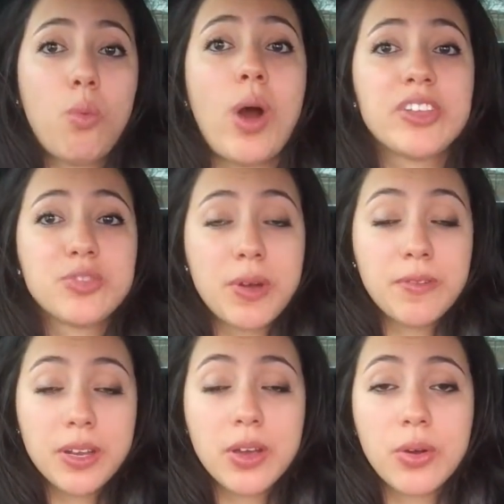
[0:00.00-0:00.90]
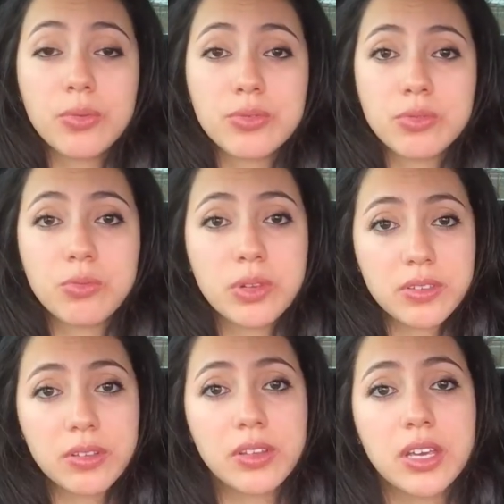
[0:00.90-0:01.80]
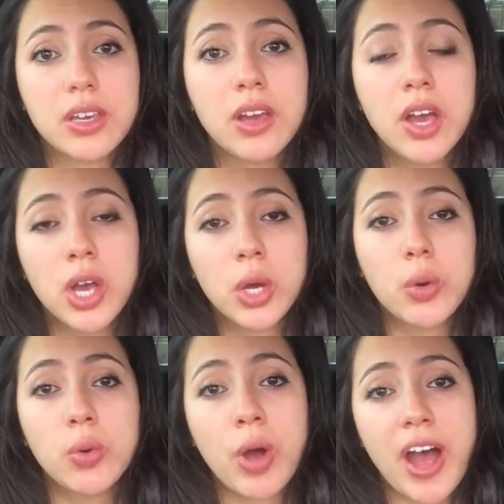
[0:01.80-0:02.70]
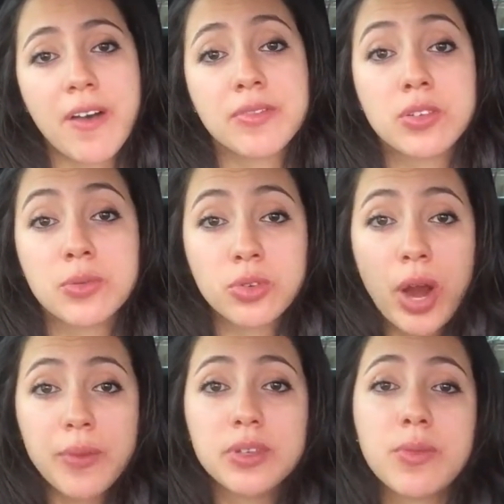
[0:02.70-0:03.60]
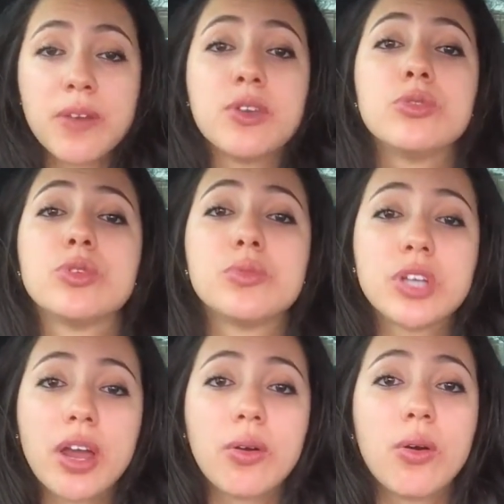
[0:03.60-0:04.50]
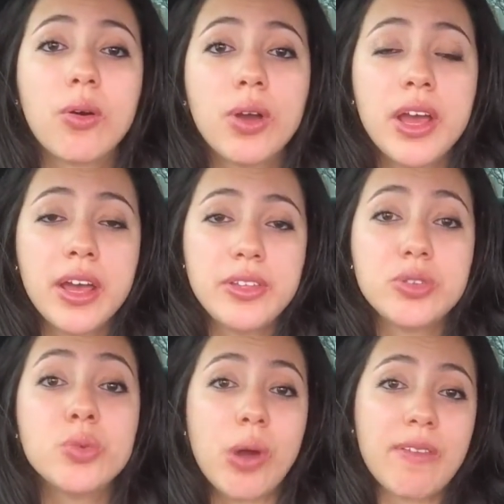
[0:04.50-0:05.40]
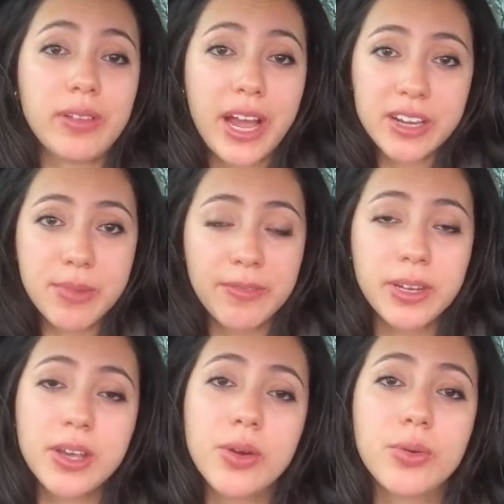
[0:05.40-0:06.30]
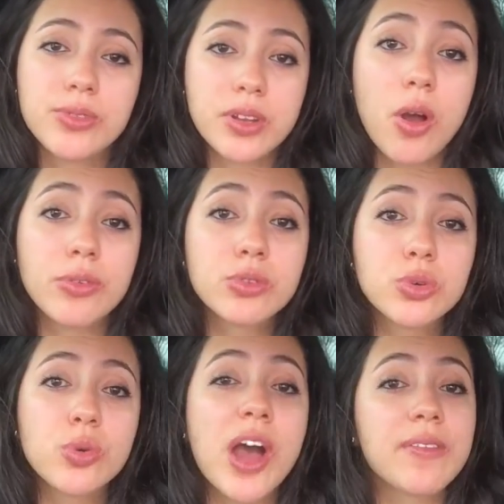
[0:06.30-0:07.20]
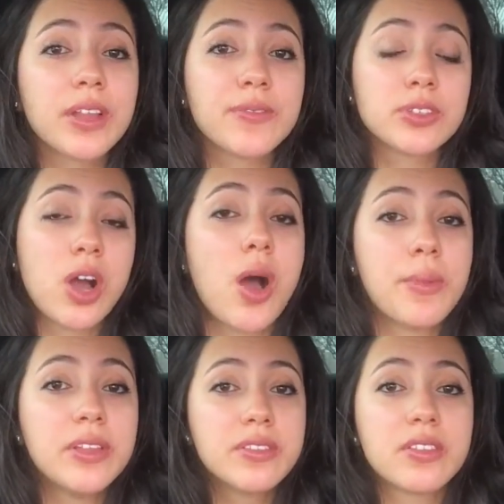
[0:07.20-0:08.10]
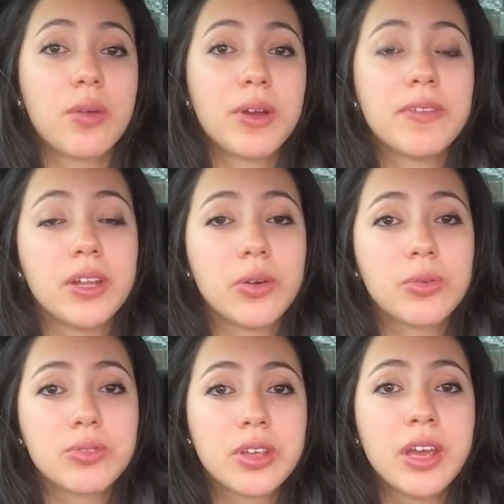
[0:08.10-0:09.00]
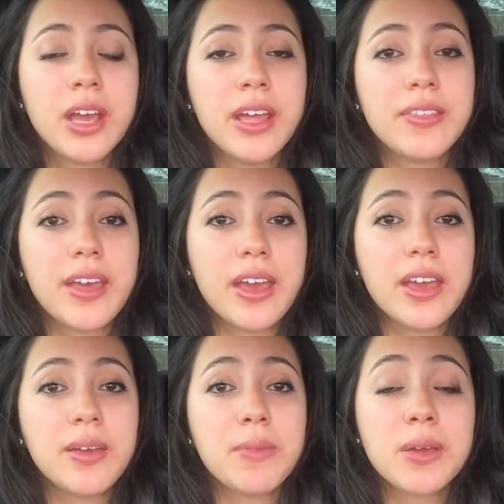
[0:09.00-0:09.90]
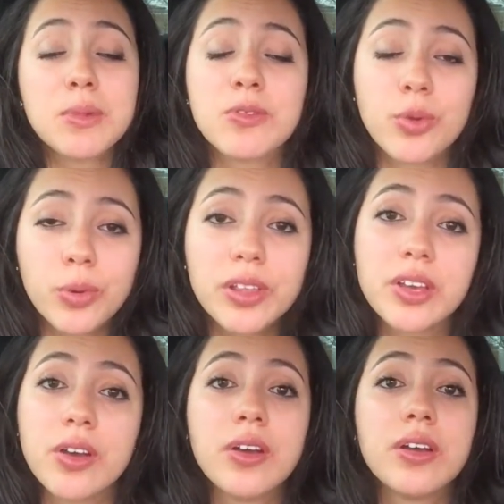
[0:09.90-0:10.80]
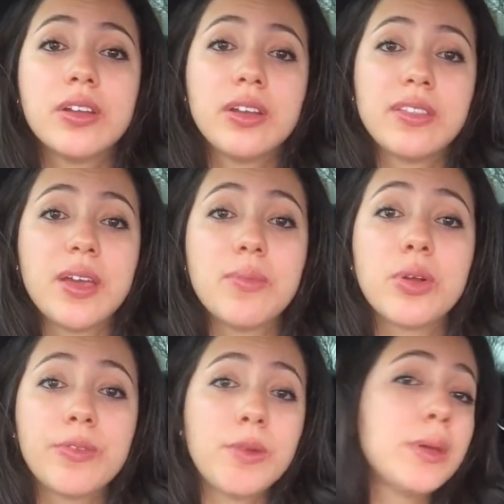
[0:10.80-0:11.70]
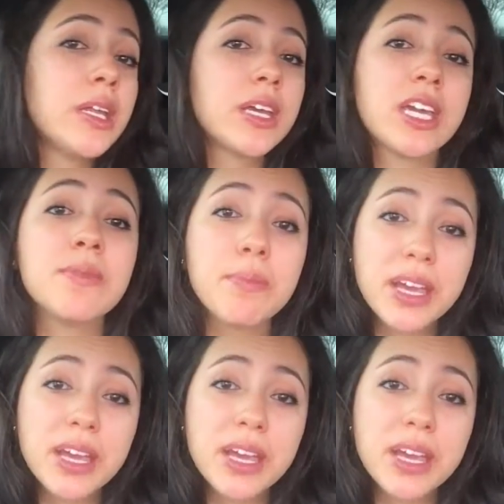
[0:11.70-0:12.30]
watched my videos recently, who have subscribed to my YouTube channel, who have liked my videos, and also who have left comments on my videos. They make me feel really good. They motivate me to keep